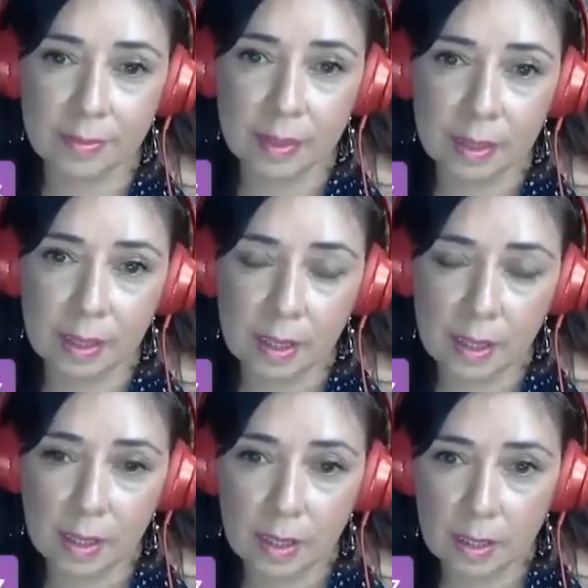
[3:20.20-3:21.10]

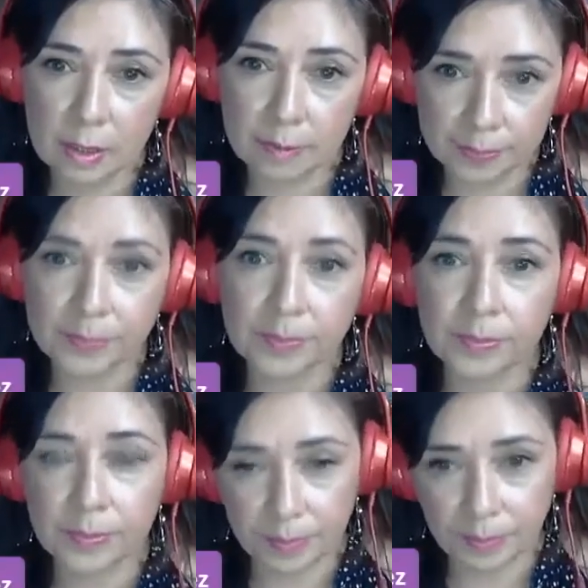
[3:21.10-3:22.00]

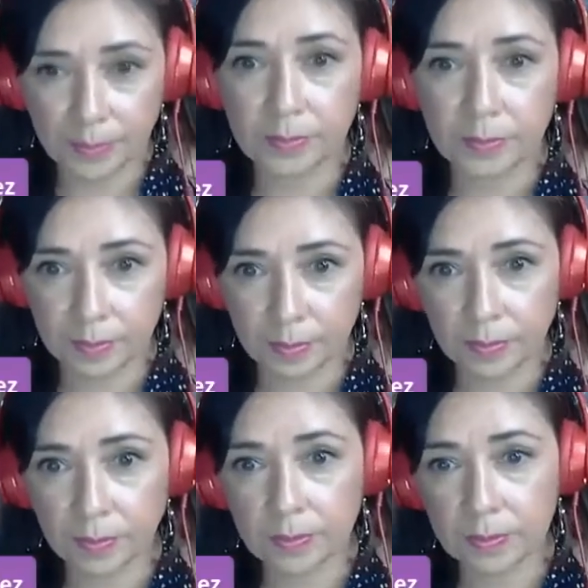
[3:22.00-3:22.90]

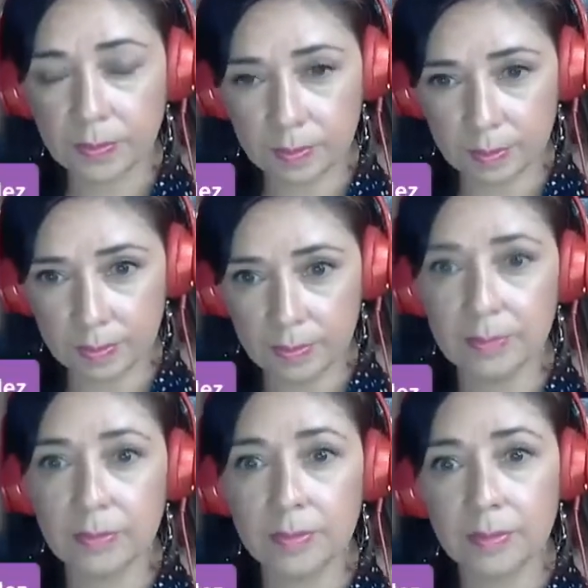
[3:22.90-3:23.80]

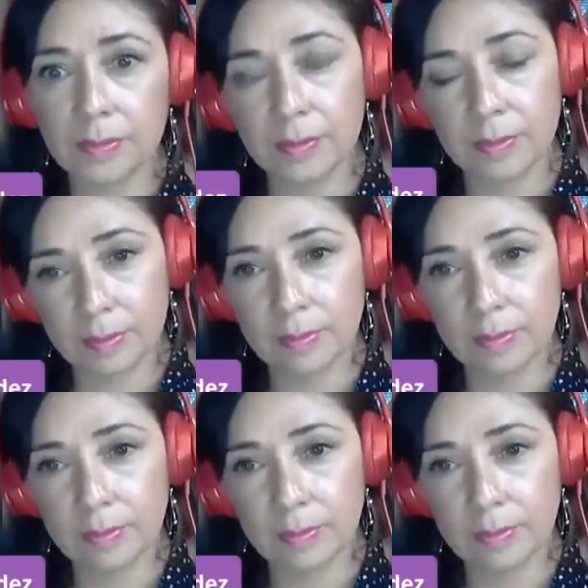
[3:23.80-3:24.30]
(not speaking)